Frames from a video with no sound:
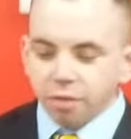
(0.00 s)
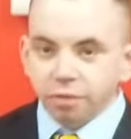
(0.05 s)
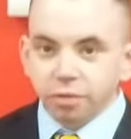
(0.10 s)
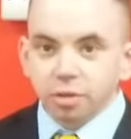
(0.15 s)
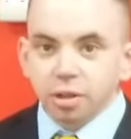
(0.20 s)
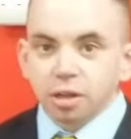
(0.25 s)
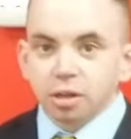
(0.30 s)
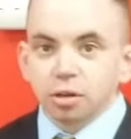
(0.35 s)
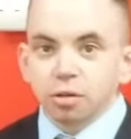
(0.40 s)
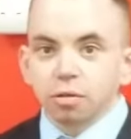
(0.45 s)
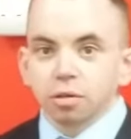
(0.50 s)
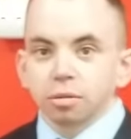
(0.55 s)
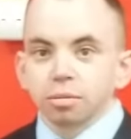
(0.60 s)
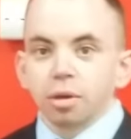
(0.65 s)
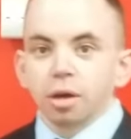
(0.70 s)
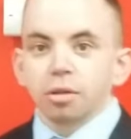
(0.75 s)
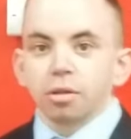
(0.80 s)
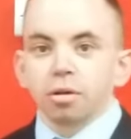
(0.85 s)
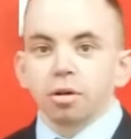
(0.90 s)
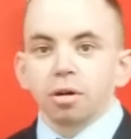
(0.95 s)
carefully to his
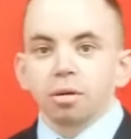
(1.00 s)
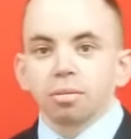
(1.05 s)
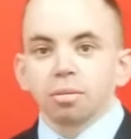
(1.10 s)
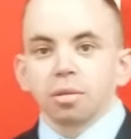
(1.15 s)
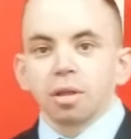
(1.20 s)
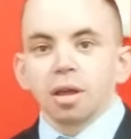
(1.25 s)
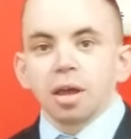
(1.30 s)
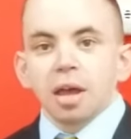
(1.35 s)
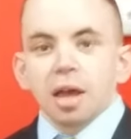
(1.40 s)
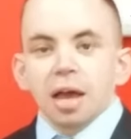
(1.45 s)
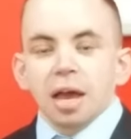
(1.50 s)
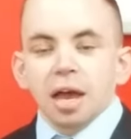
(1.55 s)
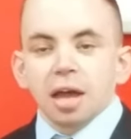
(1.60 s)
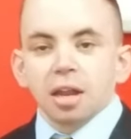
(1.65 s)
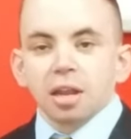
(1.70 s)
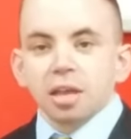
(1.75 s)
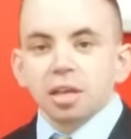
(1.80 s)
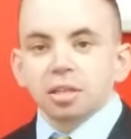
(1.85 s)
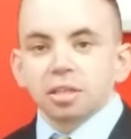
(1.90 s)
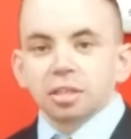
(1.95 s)
mother,
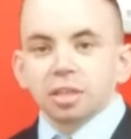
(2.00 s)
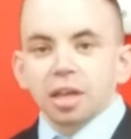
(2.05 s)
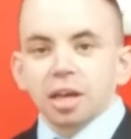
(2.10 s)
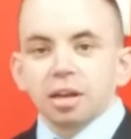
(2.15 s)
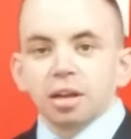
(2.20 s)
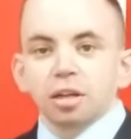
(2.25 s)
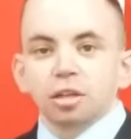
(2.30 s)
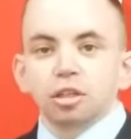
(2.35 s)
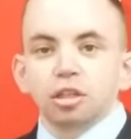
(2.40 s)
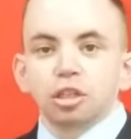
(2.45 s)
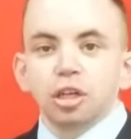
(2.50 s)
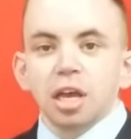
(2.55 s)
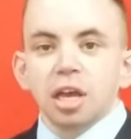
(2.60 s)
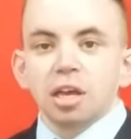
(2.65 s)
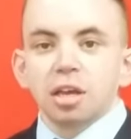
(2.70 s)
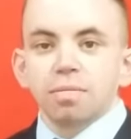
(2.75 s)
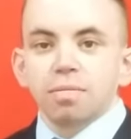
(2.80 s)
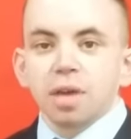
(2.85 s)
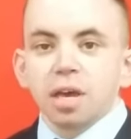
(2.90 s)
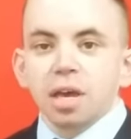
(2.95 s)
and he said,
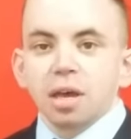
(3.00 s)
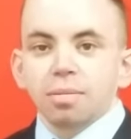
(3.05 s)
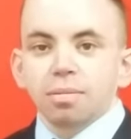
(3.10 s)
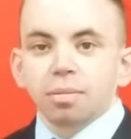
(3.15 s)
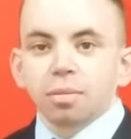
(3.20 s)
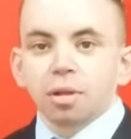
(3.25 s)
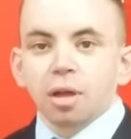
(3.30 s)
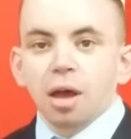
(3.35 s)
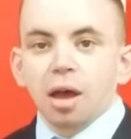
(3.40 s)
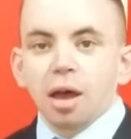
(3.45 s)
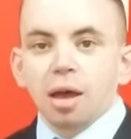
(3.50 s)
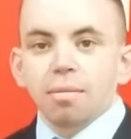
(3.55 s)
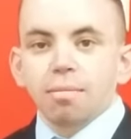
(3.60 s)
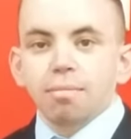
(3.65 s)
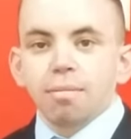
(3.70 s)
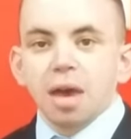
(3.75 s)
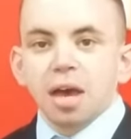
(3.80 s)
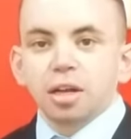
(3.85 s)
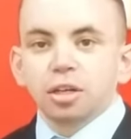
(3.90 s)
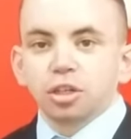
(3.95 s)
"Shake me,
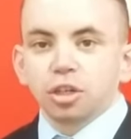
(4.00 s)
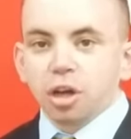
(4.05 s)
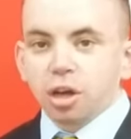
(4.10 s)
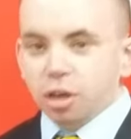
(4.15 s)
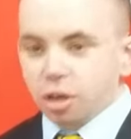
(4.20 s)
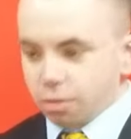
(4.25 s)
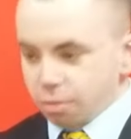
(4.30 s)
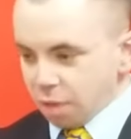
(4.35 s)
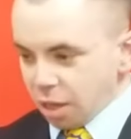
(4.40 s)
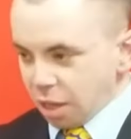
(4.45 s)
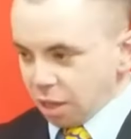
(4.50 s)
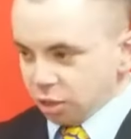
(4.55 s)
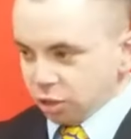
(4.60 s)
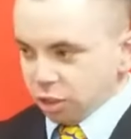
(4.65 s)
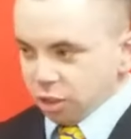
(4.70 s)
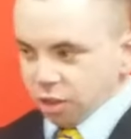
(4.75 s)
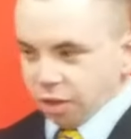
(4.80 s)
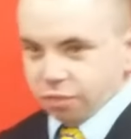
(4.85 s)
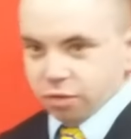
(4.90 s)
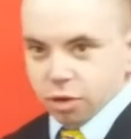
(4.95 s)
I'm magic." And
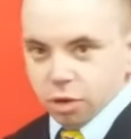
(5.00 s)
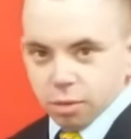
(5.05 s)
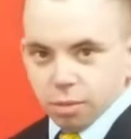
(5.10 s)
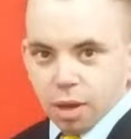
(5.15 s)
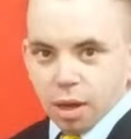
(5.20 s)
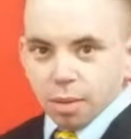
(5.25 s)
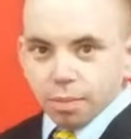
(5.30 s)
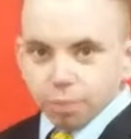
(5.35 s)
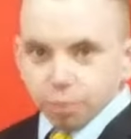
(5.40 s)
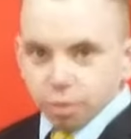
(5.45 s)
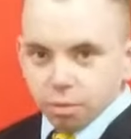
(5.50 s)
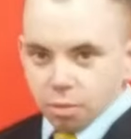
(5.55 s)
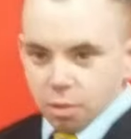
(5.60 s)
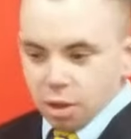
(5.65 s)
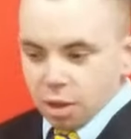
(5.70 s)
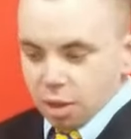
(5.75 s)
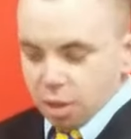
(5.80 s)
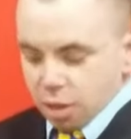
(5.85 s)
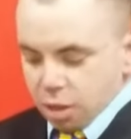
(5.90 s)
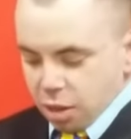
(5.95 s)
she lifted him up,
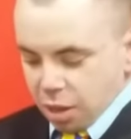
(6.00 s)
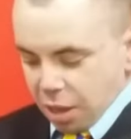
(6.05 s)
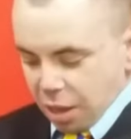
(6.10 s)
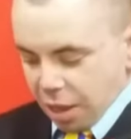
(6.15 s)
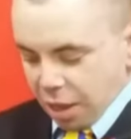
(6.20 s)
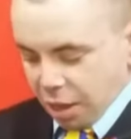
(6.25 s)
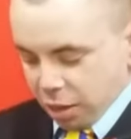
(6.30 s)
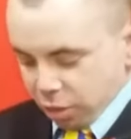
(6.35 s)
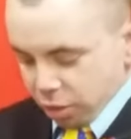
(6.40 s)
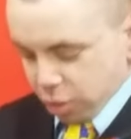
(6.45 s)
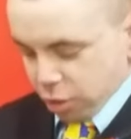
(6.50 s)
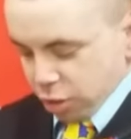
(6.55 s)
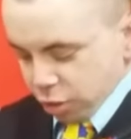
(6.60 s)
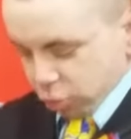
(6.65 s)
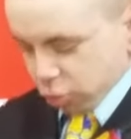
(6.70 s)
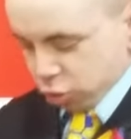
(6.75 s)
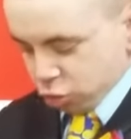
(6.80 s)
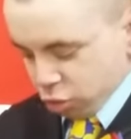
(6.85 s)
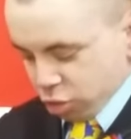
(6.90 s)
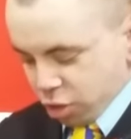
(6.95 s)
and
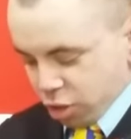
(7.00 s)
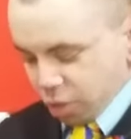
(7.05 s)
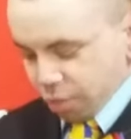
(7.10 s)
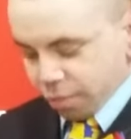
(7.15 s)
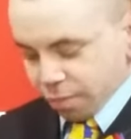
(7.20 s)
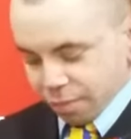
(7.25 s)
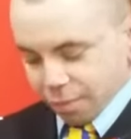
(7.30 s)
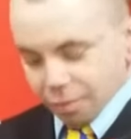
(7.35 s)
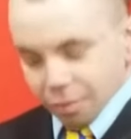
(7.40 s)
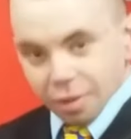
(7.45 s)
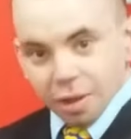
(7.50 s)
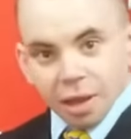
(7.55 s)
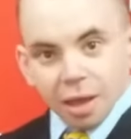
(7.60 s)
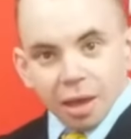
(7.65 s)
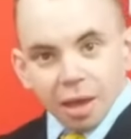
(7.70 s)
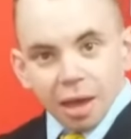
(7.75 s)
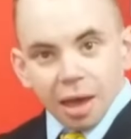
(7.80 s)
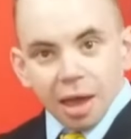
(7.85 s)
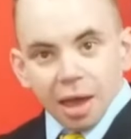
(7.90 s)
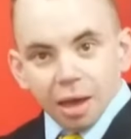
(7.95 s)
shook him,
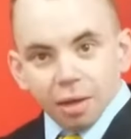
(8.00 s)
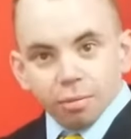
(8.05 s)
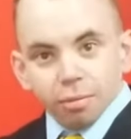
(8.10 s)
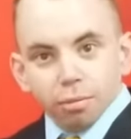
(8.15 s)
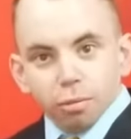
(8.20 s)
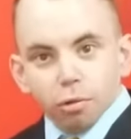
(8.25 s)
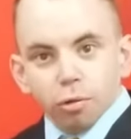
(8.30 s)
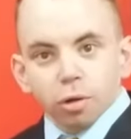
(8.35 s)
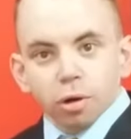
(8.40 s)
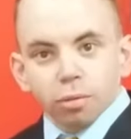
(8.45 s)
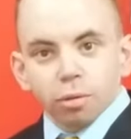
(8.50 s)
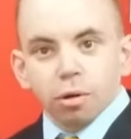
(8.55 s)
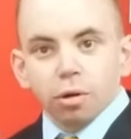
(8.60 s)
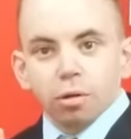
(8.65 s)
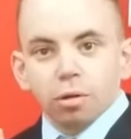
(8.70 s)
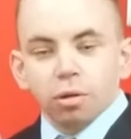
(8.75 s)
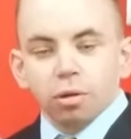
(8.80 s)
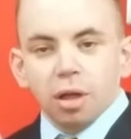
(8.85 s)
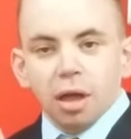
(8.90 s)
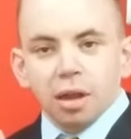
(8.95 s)
and more
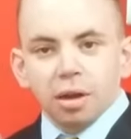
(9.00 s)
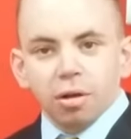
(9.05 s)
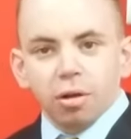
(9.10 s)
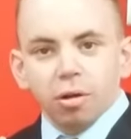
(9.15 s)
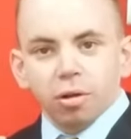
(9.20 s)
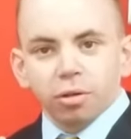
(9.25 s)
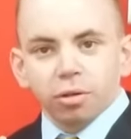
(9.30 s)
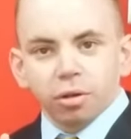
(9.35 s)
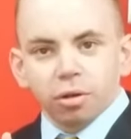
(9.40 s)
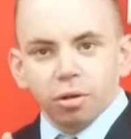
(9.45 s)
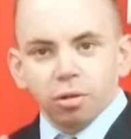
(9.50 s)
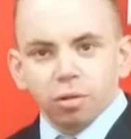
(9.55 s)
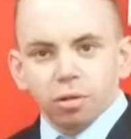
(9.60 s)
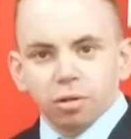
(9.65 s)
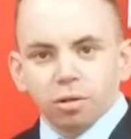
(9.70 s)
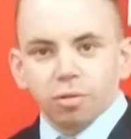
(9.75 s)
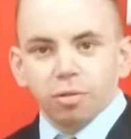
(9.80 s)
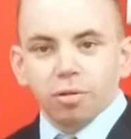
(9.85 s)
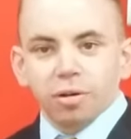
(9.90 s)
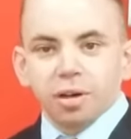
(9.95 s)
gold, and all the
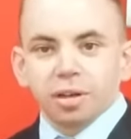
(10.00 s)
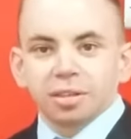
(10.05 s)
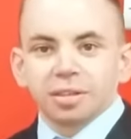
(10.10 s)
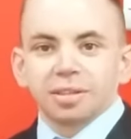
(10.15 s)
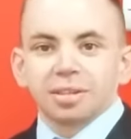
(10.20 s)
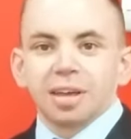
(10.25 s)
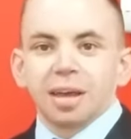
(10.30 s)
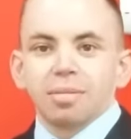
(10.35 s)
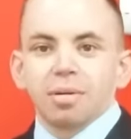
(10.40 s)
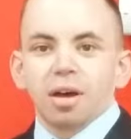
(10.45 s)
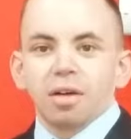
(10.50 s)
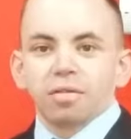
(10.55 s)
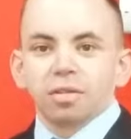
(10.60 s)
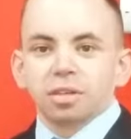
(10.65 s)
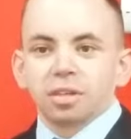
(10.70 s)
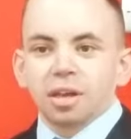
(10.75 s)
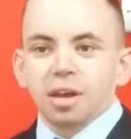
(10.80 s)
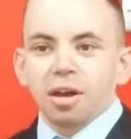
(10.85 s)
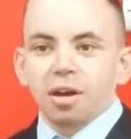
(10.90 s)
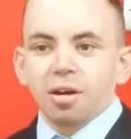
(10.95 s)
gold coins came out of
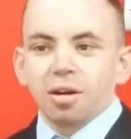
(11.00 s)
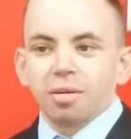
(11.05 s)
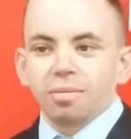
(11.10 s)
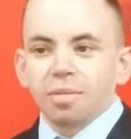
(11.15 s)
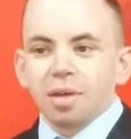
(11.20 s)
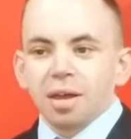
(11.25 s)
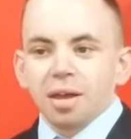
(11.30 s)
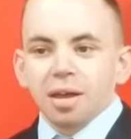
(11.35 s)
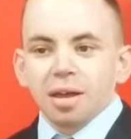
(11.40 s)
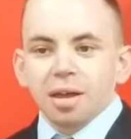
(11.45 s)
his hair.